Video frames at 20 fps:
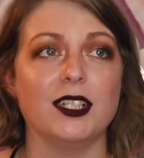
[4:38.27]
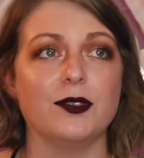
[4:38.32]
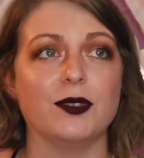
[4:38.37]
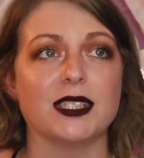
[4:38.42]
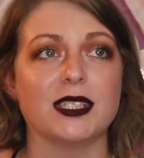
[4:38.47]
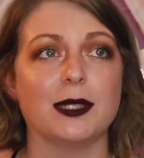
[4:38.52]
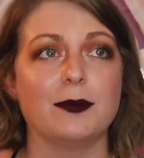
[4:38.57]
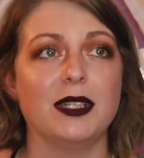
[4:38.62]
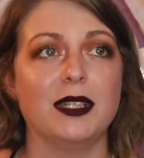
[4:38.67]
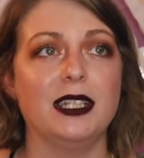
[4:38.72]
It was
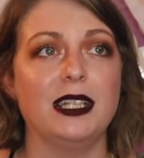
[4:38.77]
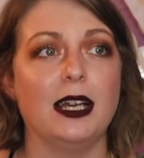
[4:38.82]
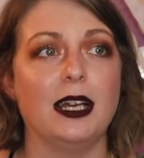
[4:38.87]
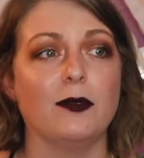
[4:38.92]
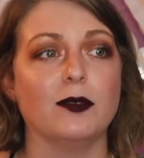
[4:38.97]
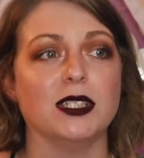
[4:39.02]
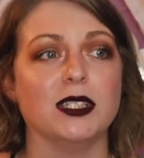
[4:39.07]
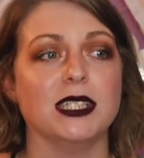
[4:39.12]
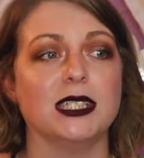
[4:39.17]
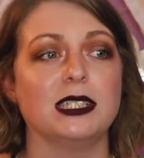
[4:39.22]
something that
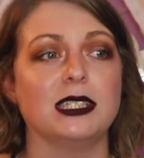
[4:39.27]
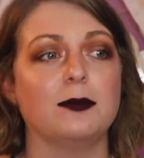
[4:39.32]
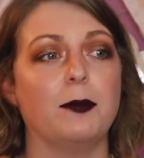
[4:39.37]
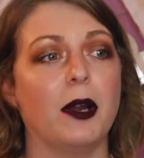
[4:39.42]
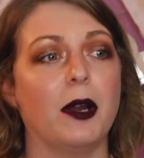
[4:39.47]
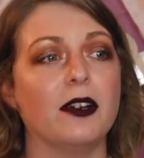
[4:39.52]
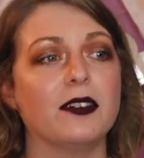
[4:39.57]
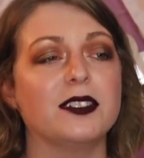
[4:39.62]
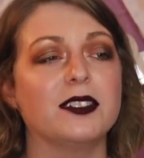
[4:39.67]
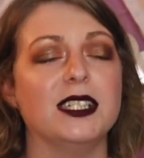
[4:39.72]
was
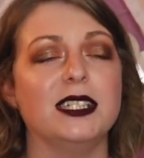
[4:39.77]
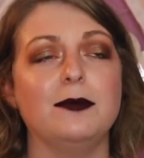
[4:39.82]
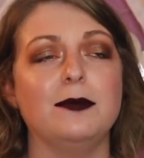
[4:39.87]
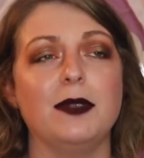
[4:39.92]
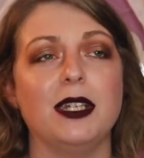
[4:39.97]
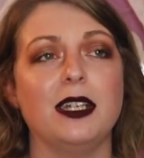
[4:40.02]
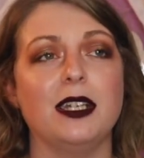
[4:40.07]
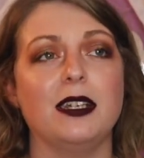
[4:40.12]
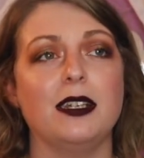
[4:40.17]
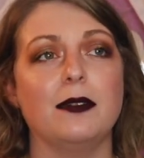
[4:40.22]
sparked in
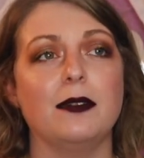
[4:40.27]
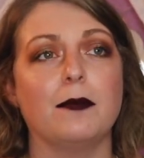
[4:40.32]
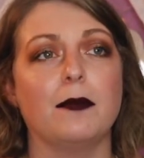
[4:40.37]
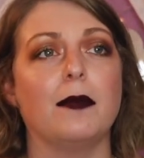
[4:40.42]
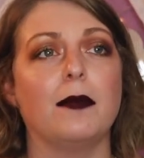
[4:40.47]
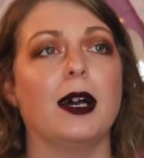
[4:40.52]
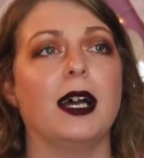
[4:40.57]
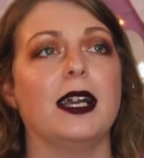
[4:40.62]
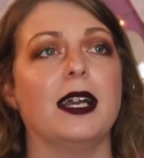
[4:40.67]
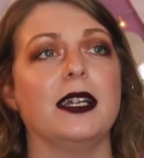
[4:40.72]
me
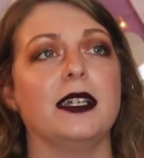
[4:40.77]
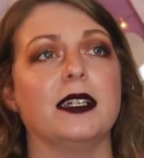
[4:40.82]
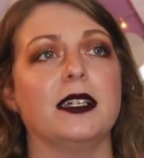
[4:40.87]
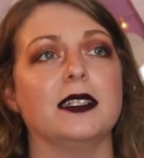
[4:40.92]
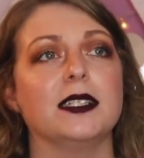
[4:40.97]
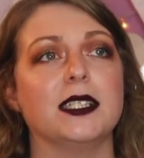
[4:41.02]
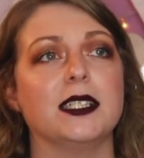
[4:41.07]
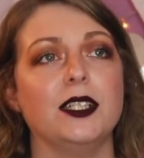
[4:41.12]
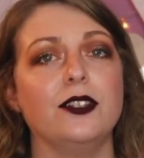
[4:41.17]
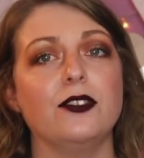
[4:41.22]
my
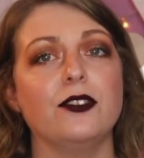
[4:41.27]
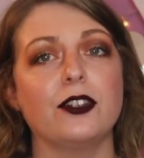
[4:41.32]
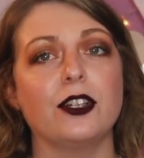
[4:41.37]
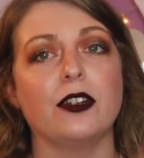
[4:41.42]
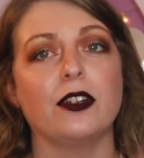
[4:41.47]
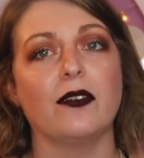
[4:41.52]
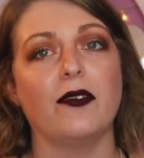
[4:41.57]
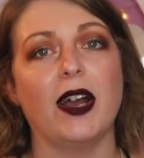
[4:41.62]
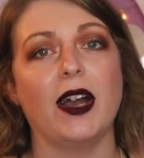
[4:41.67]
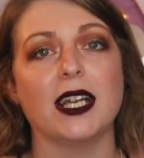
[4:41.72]
senior
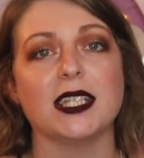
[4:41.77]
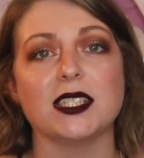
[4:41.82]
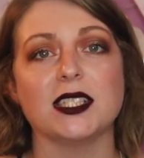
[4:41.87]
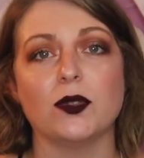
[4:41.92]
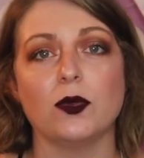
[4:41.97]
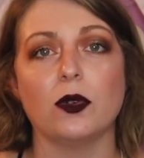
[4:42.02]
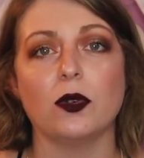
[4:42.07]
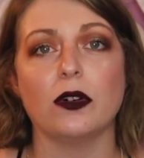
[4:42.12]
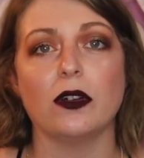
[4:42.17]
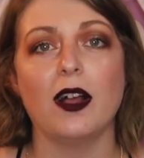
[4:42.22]
year of high
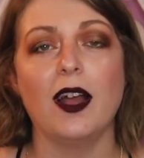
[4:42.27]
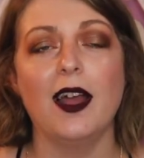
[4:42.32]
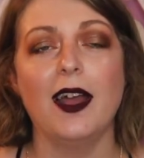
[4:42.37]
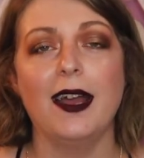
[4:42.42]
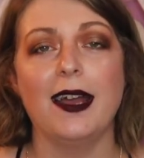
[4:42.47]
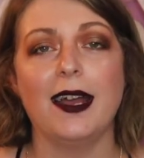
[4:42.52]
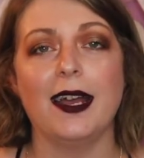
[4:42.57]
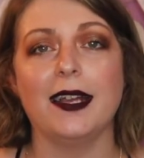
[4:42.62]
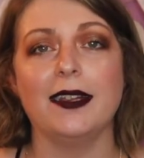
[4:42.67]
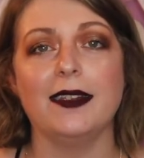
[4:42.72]
school,
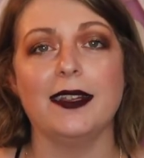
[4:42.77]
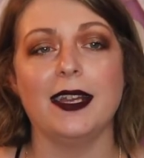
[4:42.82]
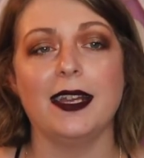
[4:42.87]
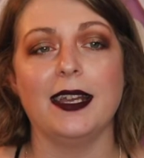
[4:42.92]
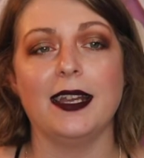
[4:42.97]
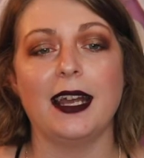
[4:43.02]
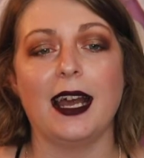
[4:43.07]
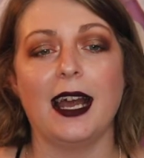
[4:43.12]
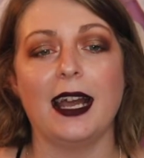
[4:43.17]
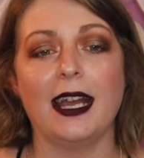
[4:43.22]
and
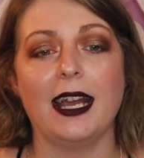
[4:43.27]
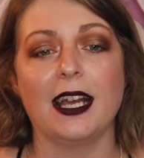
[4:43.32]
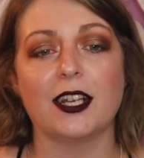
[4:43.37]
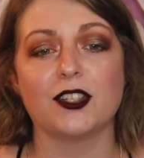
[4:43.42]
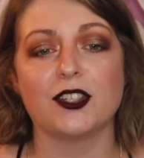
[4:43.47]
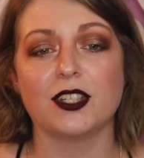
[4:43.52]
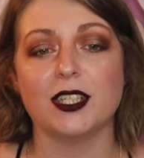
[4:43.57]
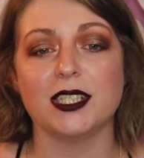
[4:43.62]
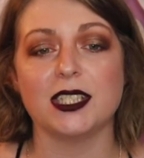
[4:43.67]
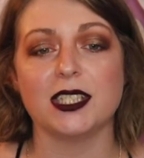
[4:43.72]
then I
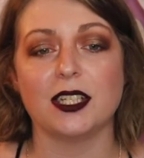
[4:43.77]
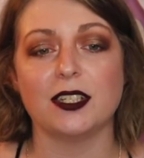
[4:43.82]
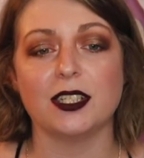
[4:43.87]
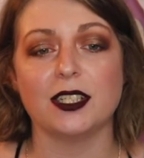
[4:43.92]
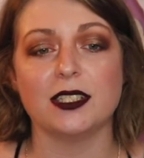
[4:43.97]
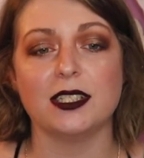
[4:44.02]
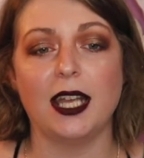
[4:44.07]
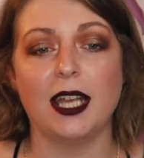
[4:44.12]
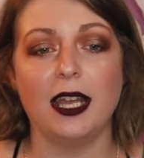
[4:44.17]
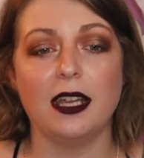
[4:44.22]
actually
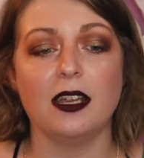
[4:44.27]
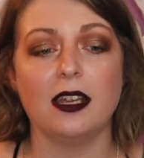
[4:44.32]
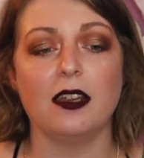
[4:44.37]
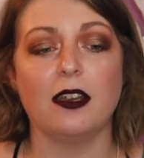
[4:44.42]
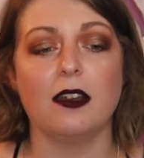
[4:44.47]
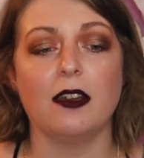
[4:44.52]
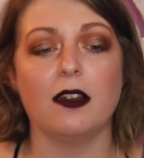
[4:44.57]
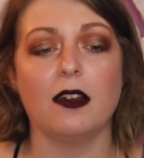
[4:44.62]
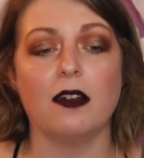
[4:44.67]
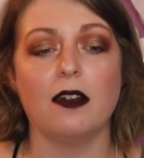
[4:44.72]
started
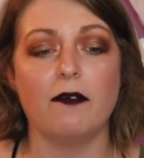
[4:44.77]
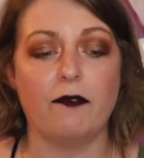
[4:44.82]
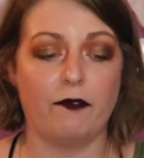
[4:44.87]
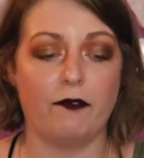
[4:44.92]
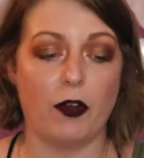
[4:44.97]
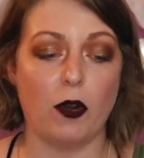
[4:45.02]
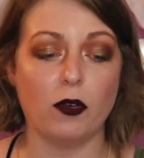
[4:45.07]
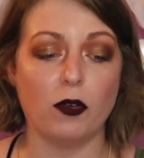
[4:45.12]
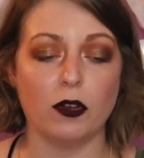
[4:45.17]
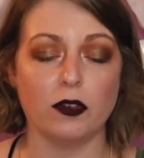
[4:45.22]
taking
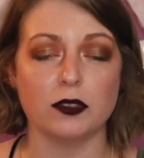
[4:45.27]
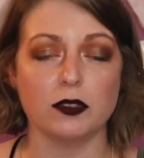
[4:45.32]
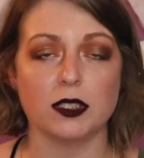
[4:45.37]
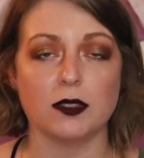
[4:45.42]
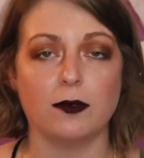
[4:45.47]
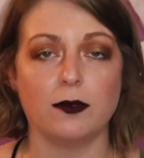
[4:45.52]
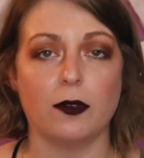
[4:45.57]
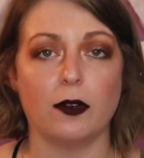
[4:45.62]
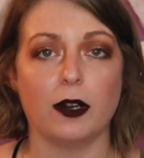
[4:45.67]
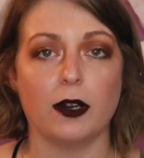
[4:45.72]
photos
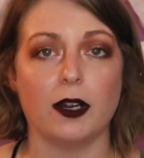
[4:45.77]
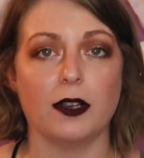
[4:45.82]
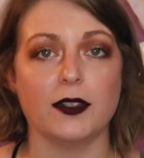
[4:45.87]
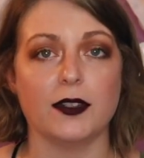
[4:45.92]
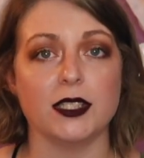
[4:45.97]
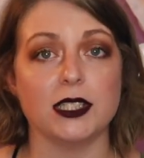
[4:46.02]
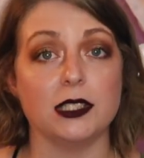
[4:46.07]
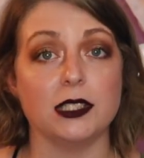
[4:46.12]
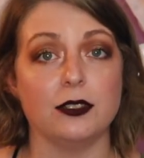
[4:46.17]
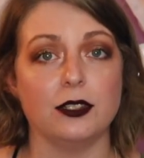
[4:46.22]
for the
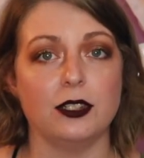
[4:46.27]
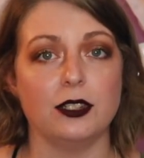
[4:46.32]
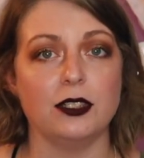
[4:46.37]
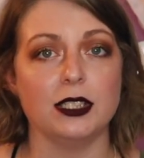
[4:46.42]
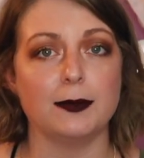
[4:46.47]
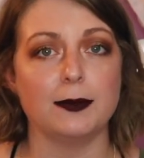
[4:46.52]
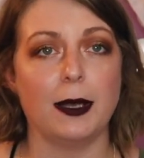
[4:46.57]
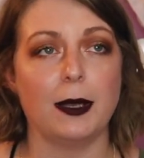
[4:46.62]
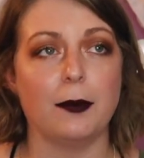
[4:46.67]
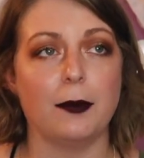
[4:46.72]
student
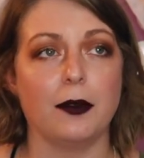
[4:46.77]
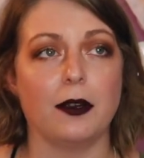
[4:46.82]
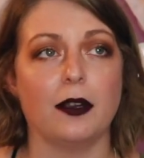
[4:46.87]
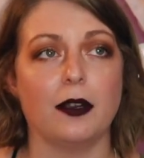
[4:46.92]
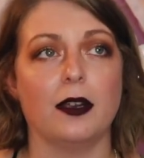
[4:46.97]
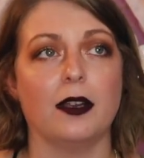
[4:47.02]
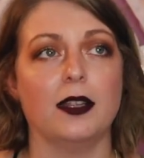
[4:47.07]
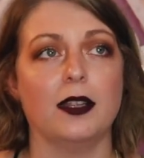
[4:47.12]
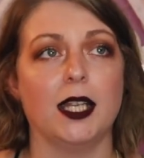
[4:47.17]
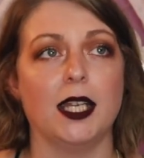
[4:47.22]
newspaper,
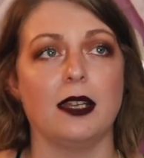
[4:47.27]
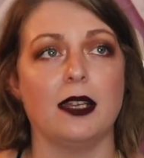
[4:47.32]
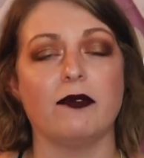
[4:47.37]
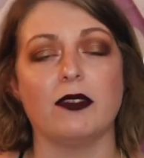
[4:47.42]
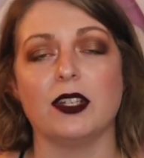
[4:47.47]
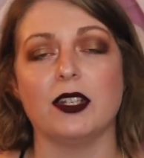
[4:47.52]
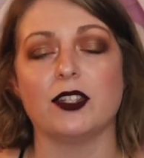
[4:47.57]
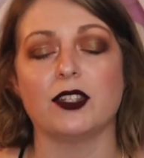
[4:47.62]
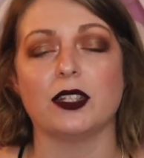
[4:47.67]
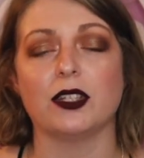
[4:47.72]
and then
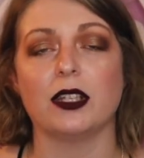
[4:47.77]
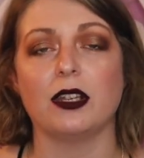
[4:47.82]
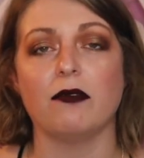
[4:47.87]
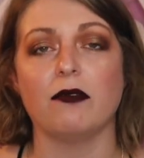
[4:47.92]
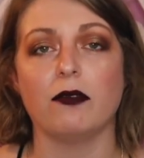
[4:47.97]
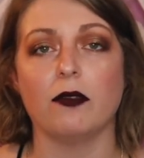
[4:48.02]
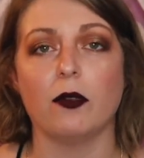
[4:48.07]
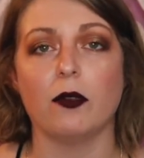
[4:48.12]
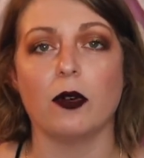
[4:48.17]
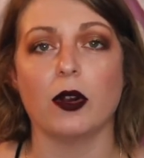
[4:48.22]
eventually
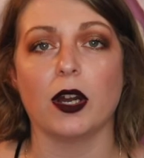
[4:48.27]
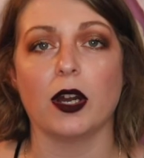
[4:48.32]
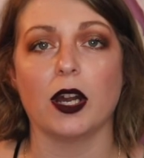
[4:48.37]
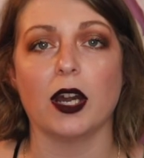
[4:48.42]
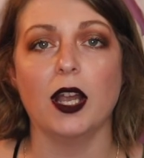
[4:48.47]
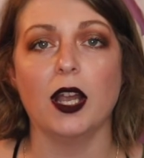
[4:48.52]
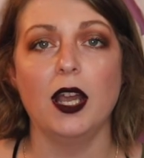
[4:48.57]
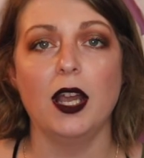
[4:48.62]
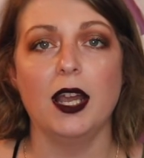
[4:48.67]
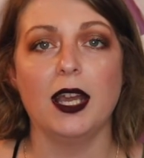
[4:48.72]
for
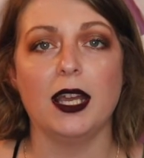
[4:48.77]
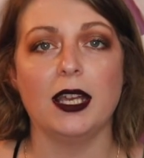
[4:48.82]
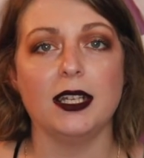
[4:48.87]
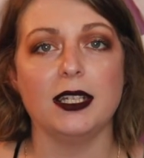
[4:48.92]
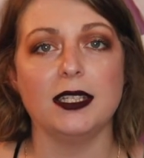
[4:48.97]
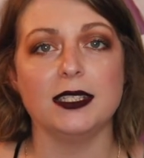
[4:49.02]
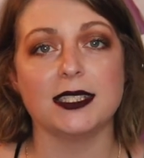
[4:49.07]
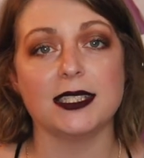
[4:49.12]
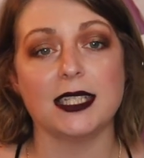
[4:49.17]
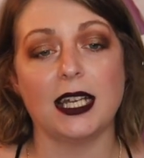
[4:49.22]

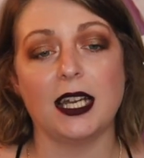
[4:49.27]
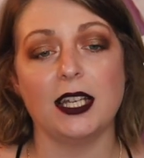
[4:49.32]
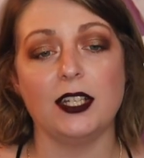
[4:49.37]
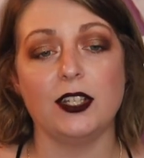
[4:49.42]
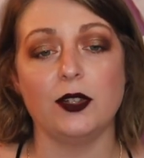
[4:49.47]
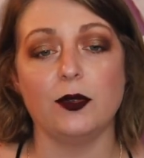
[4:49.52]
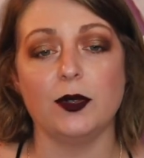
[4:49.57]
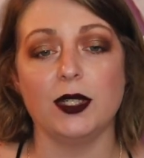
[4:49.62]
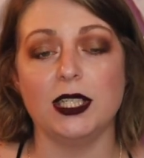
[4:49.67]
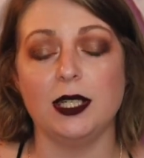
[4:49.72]
Inside
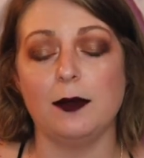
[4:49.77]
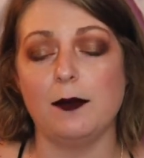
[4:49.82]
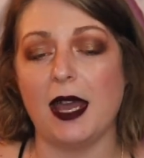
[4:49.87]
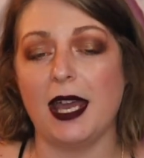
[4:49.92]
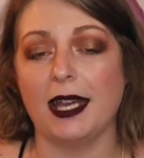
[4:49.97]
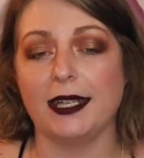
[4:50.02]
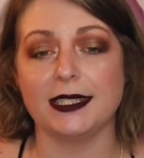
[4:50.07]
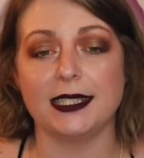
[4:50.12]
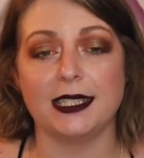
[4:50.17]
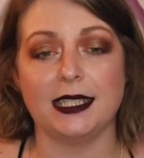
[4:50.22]
UIndy
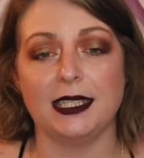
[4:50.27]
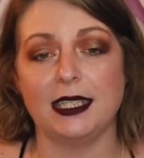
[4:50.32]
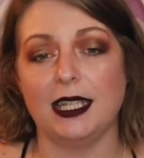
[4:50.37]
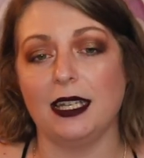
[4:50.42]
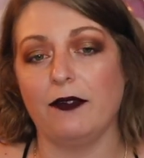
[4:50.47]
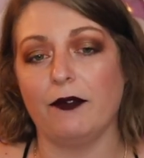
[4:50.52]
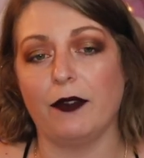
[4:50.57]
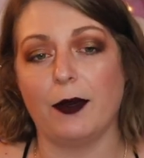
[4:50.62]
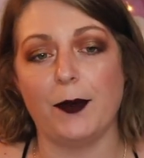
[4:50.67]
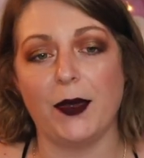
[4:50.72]
Magazine,
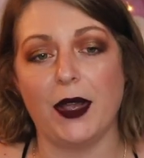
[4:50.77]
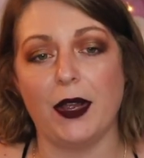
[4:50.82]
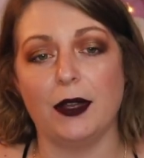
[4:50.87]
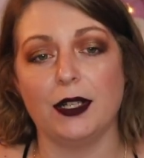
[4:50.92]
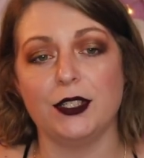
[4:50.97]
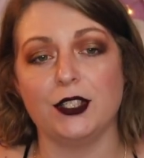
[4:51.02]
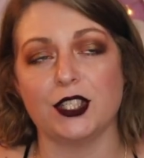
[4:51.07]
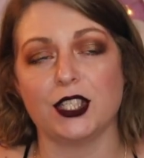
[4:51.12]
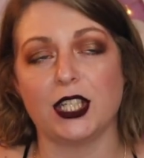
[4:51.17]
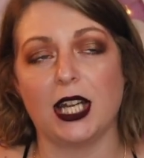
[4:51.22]
and from there I
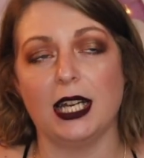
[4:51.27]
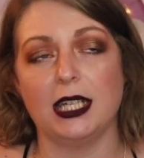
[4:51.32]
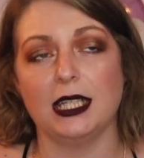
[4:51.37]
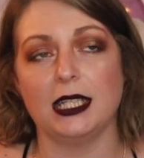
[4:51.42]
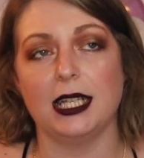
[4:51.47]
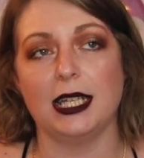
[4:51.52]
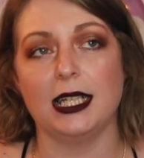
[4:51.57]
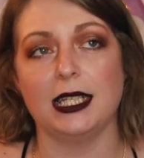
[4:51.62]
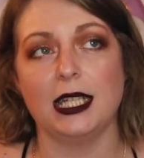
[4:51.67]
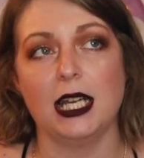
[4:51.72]
just kind of
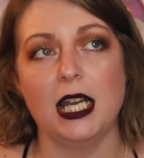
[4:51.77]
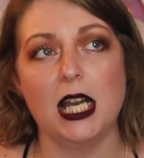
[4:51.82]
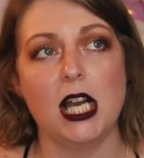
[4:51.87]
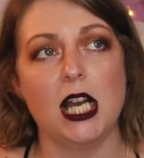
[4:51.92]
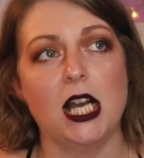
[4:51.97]
like